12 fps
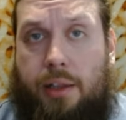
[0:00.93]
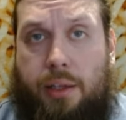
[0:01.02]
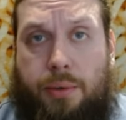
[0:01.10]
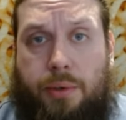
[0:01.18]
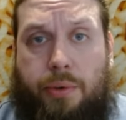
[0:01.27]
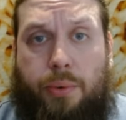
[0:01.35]

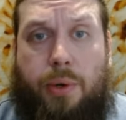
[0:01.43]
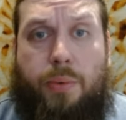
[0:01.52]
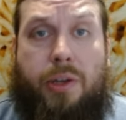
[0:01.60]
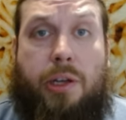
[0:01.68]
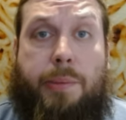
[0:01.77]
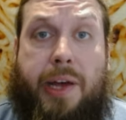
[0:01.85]
Hello,
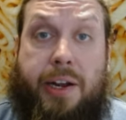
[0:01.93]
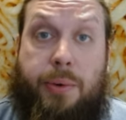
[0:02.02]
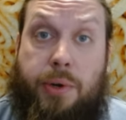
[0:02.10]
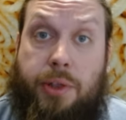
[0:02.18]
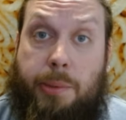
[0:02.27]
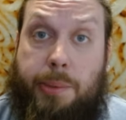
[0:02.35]
everyone. Welcome
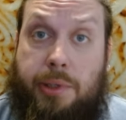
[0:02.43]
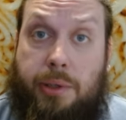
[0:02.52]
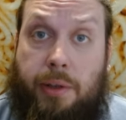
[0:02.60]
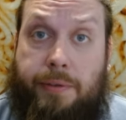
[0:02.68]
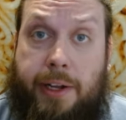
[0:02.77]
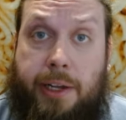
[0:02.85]
back to another
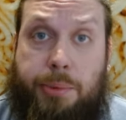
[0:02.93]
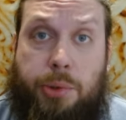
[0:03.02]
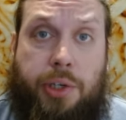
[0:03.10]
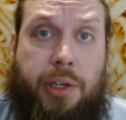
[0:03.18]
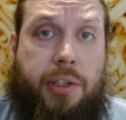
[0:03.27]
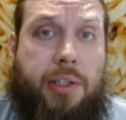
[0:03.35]
episode of the Fat
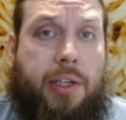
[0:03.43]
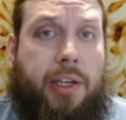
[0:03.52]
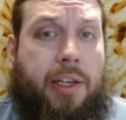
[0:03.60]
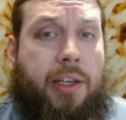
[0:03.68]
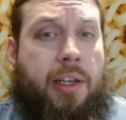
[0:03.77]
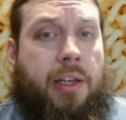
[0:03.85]
Hipster Channel.
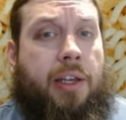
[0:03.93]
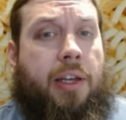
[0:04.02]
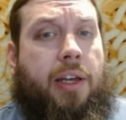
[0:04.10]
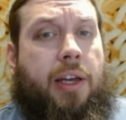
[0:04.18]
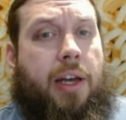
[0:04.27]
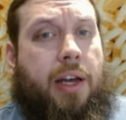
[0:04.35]
Today,
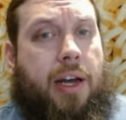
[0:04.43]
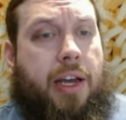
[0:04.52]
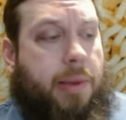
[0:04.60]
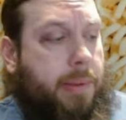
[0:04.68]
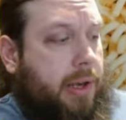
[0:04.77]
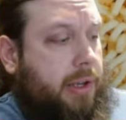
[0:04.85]

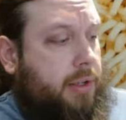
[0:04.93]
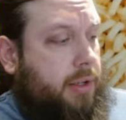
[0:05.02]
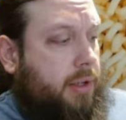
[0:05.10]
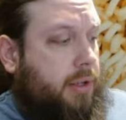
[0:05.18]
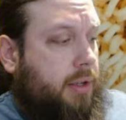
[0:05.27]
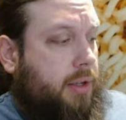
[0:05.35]
I am
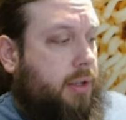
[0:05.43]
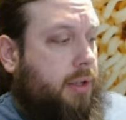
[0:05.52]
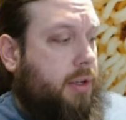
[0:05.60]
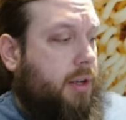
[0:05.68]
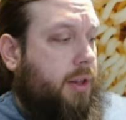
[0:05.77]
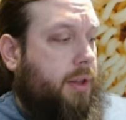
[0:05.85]
at
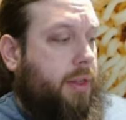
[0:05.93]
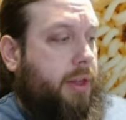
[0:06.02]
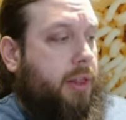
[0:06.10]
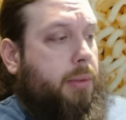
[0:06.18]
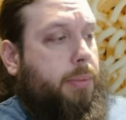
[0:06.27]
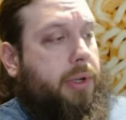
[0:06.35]
none
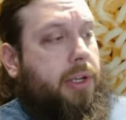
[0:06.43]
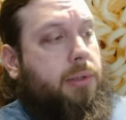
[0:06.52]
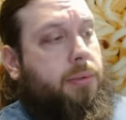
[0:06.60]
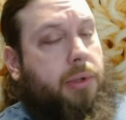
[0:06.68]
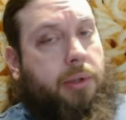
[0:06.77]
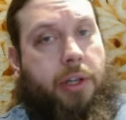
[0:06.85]
other than the
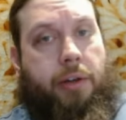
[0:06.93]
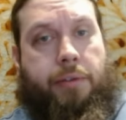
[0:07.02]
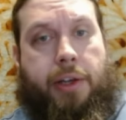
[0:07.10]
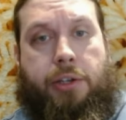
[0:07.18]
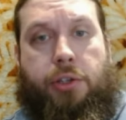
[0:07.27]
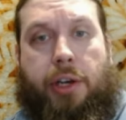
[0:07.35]
place where you
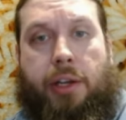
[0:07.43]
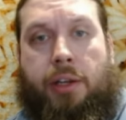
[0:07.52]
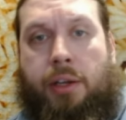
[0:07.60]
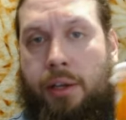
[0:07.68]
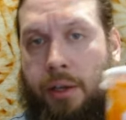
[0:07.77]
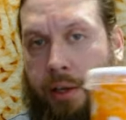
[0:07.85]
love that
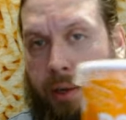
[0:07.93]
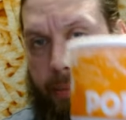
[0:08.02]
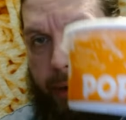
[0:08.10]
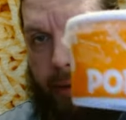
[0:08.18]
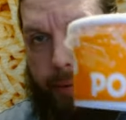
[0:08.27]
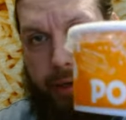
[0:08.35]
chicken,
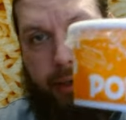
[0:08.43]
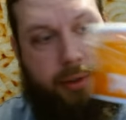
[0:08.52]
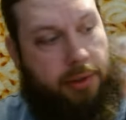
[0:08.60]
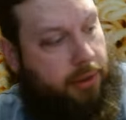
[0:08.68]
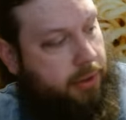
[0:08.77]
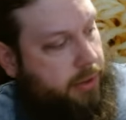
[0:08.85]

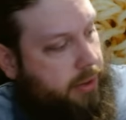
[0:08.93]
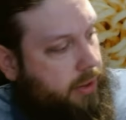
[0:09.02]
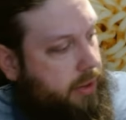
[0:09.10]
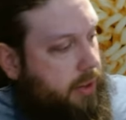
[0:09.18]
Popeyes.